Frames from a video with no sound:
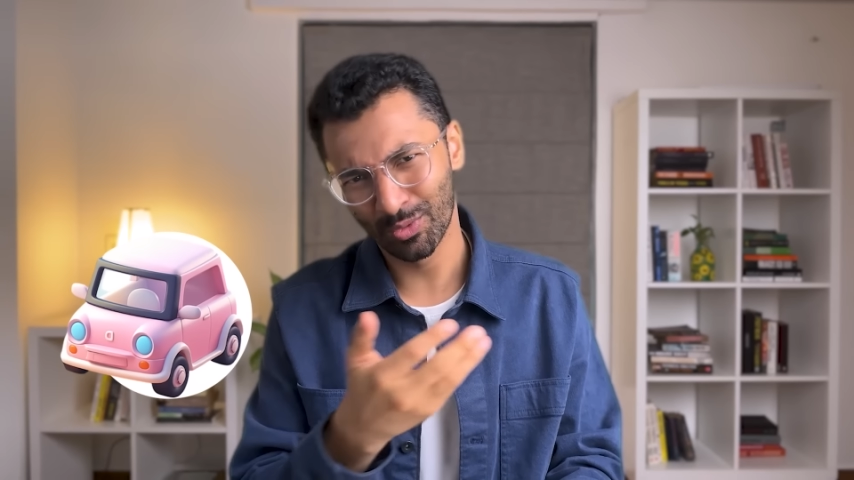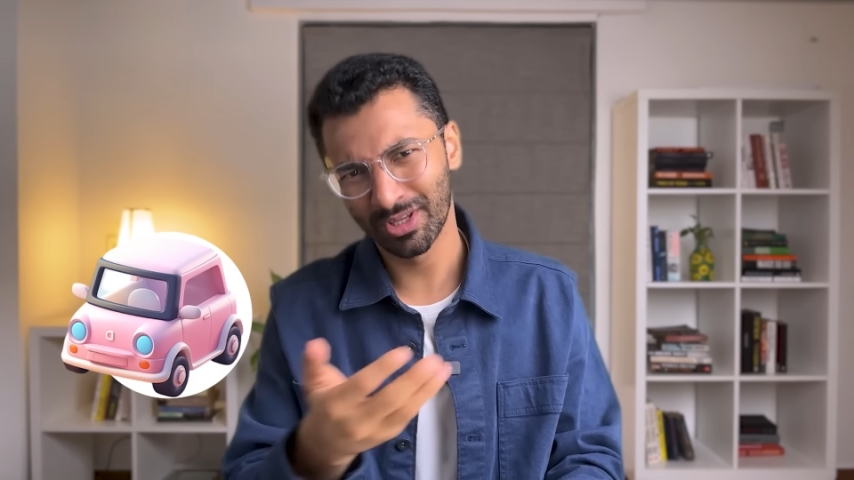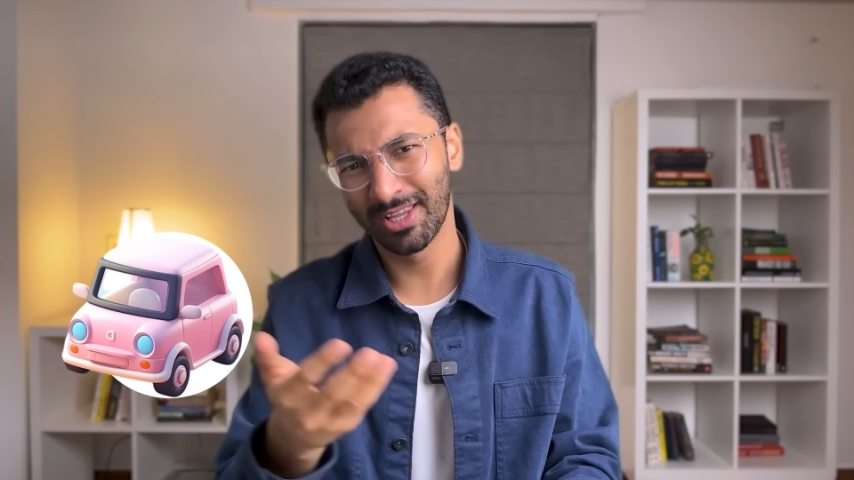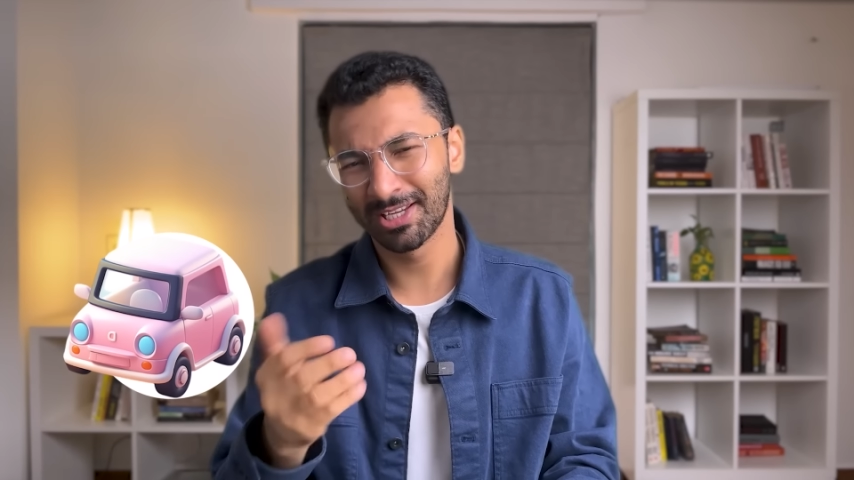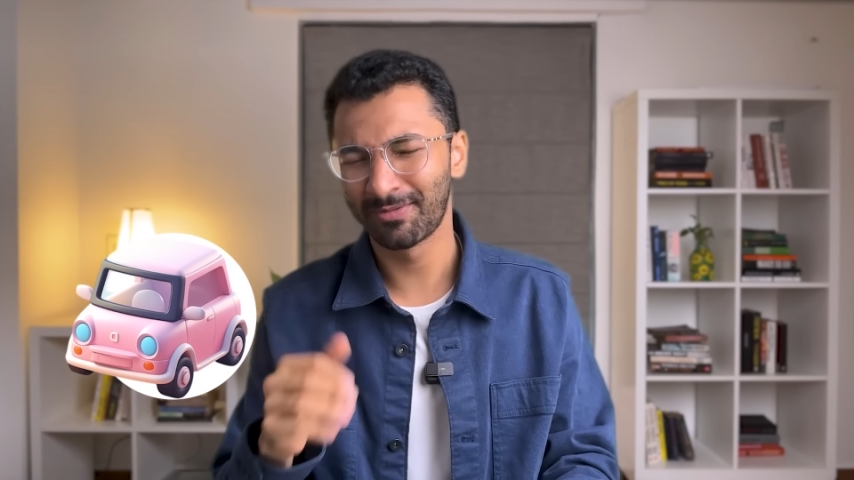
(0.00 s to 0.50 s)
over
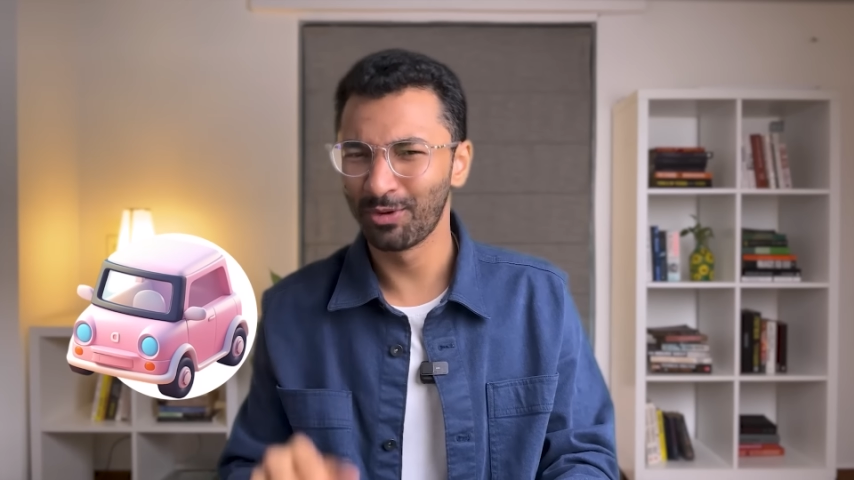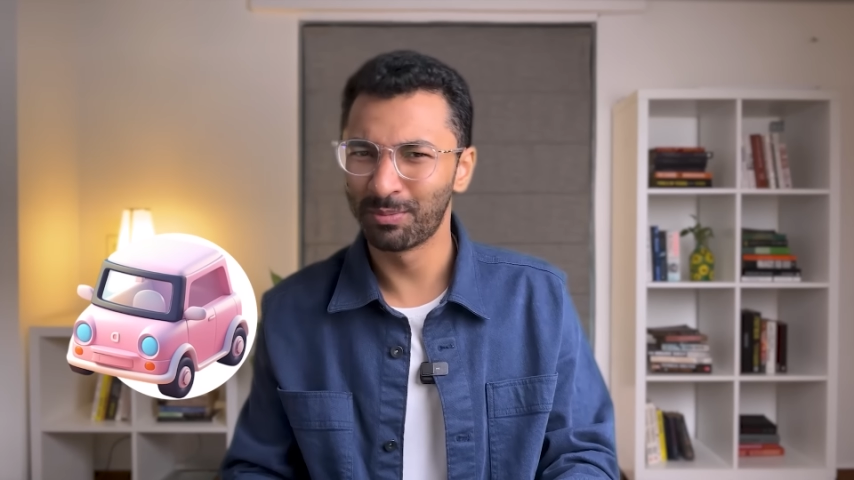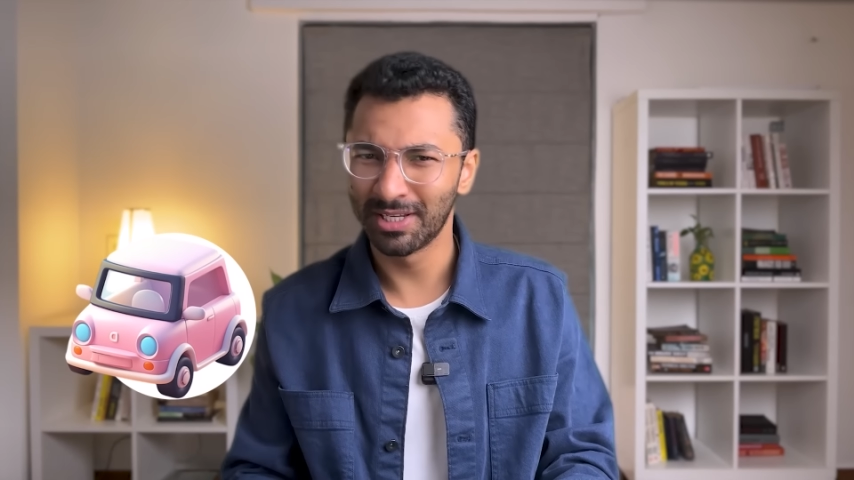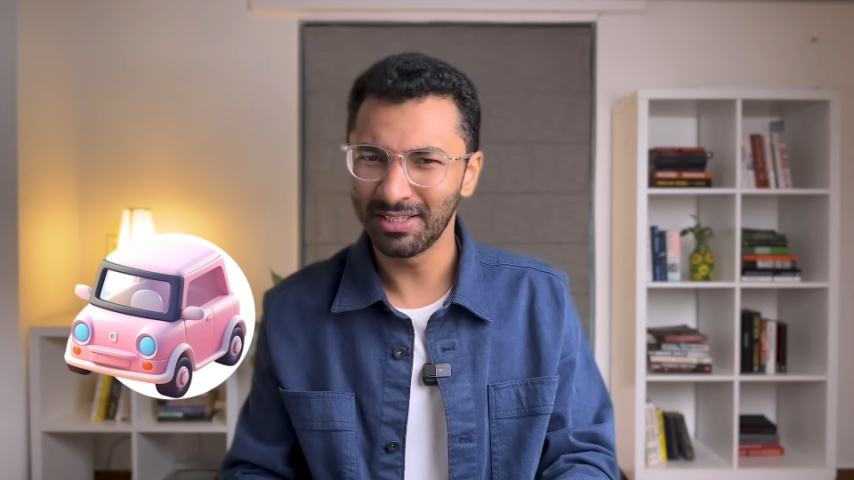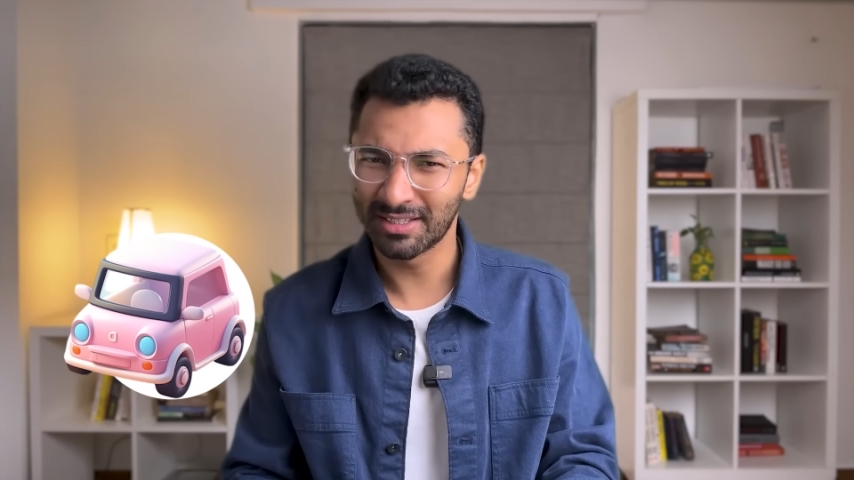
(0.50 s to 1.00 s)
the next few
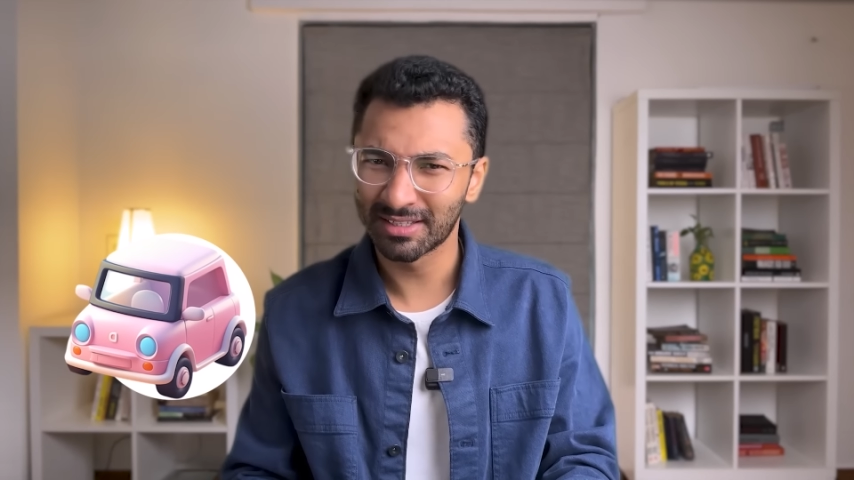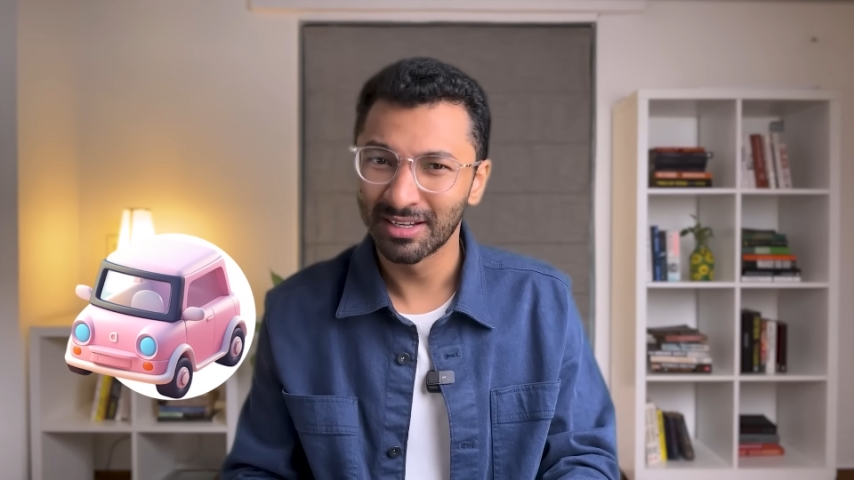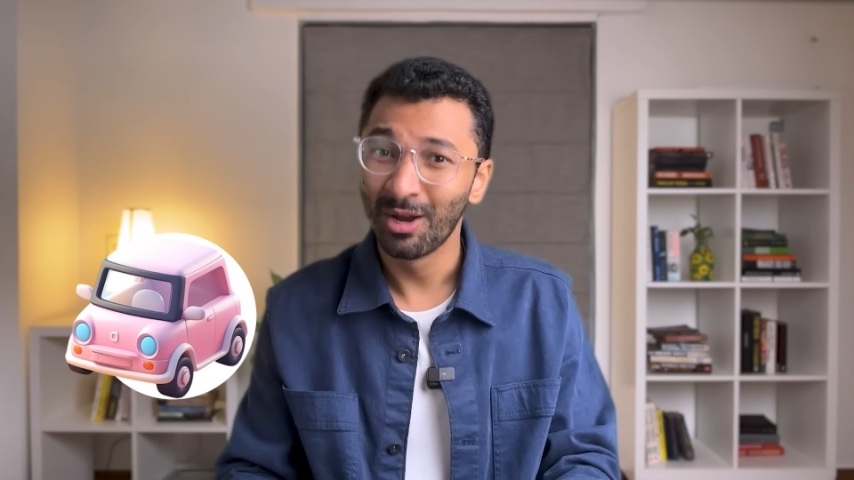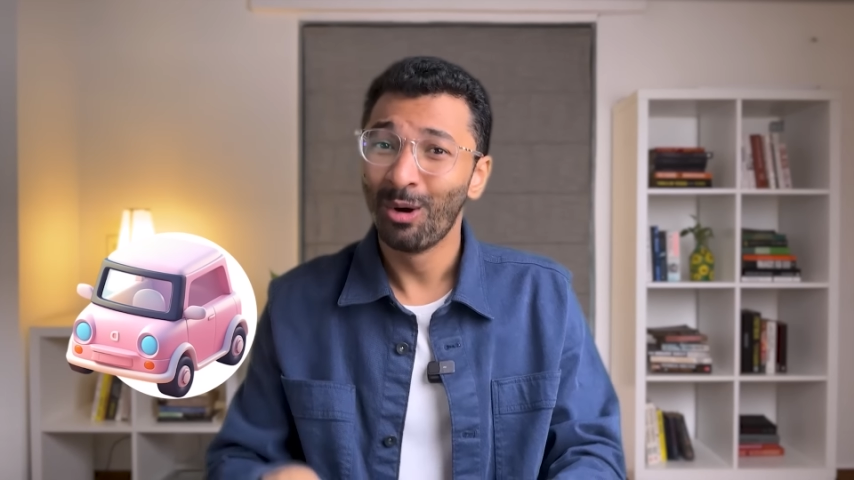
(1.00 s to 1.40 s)
months,